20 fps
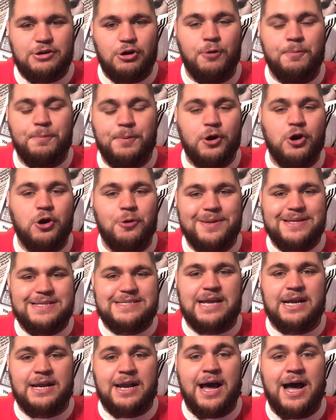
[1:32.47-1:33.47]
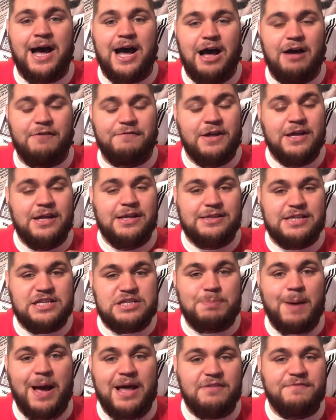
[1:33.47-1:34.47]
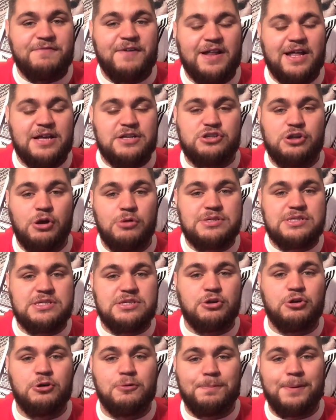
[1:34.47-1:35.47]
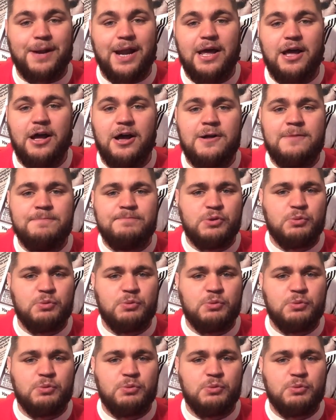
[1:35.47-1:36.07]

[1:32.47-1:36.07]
up-and-coming centre-half, despite the fact that Stones is a good player.